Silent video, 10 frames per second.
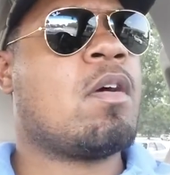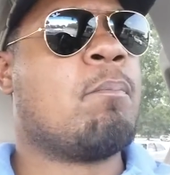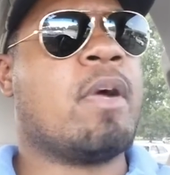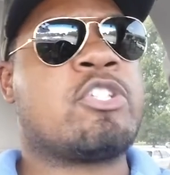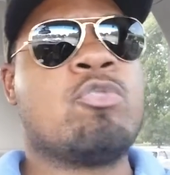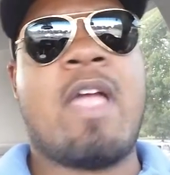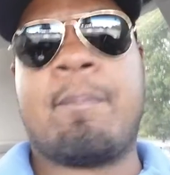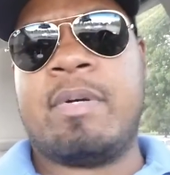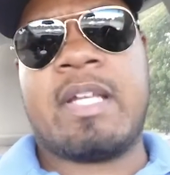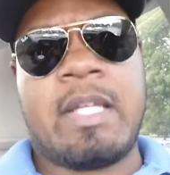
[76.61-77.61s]
But you
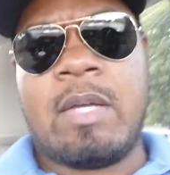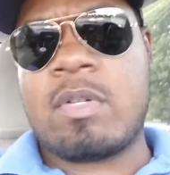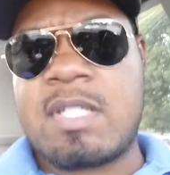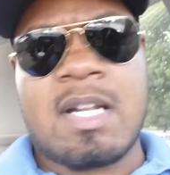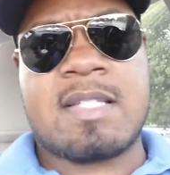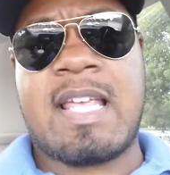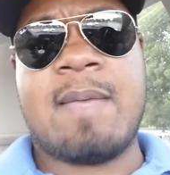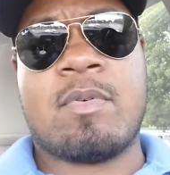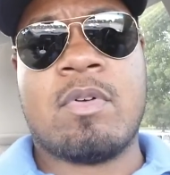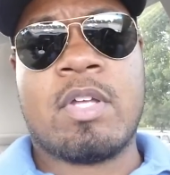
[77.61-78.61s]
ain't bringing equal to the
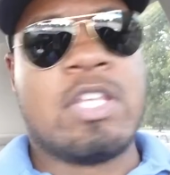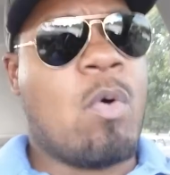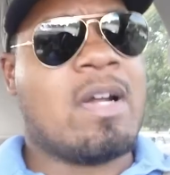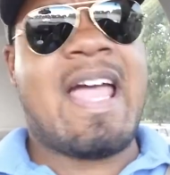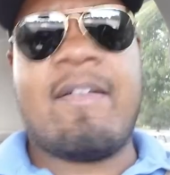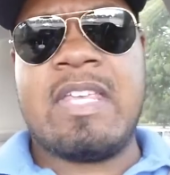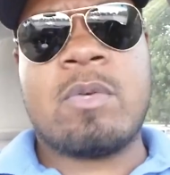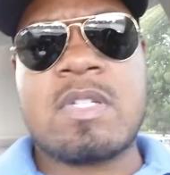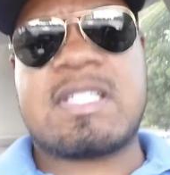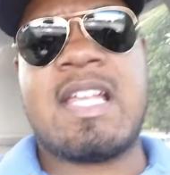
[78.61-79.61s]
table. You want to have
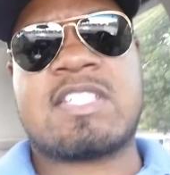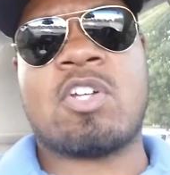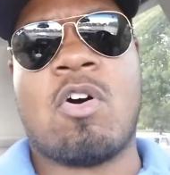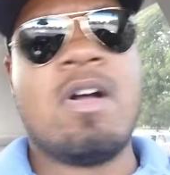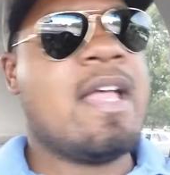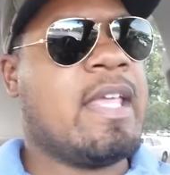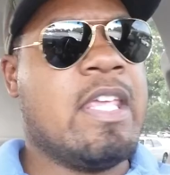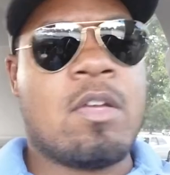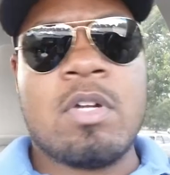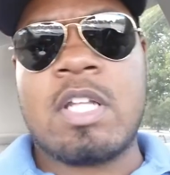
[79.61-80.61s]
equal say-so,
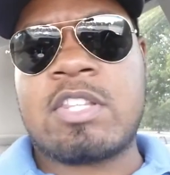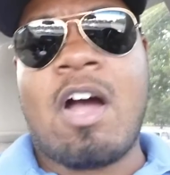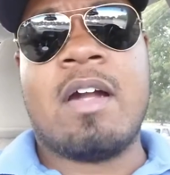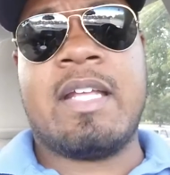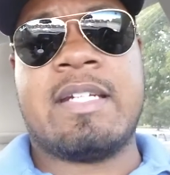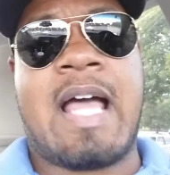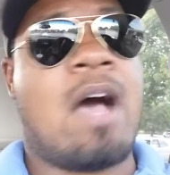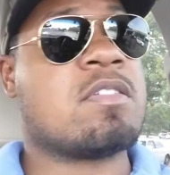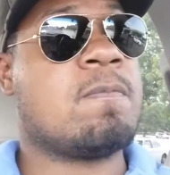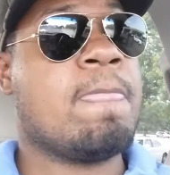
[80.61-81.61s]
equal authority in the
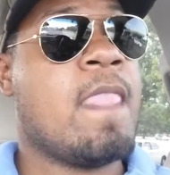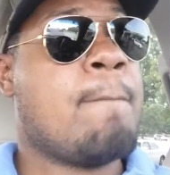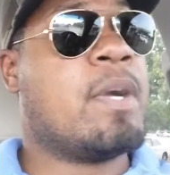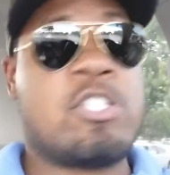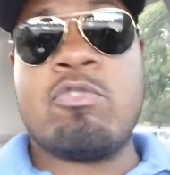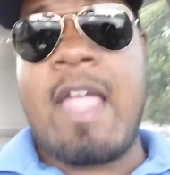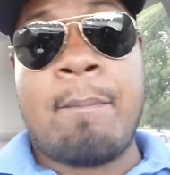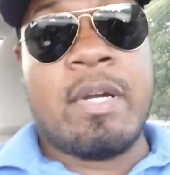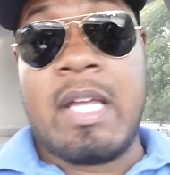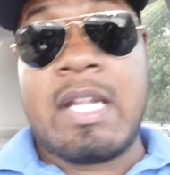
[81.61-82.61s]
house, but you
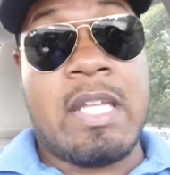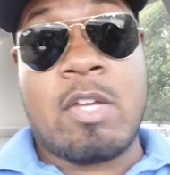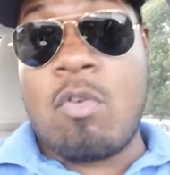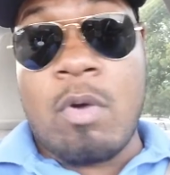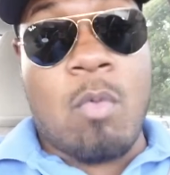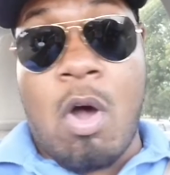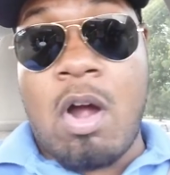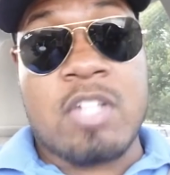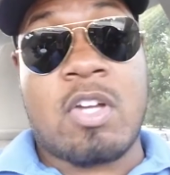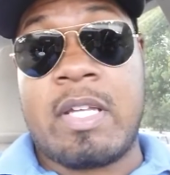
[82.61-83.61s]
ain't bringing in equal
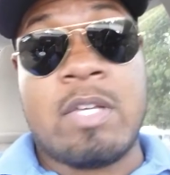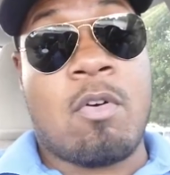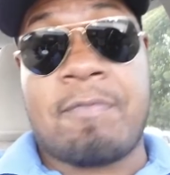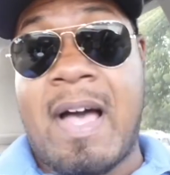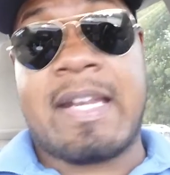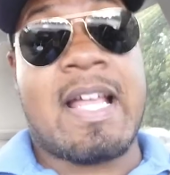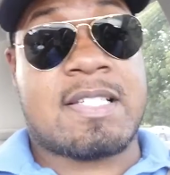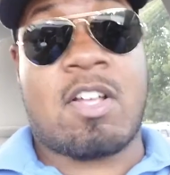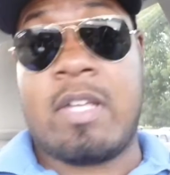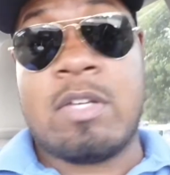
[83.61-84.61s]
rewards or equal
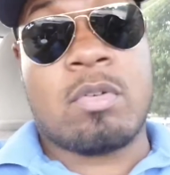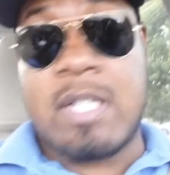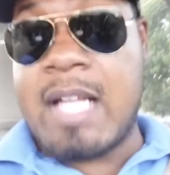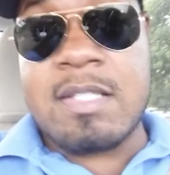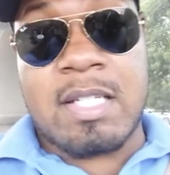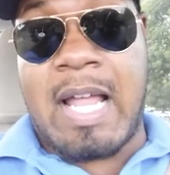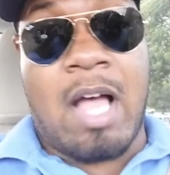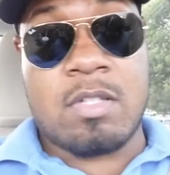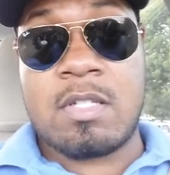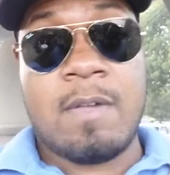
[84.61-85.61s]
finances or equal nothing to the
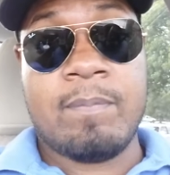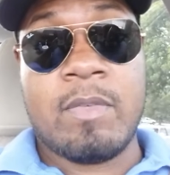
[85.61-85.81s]
house.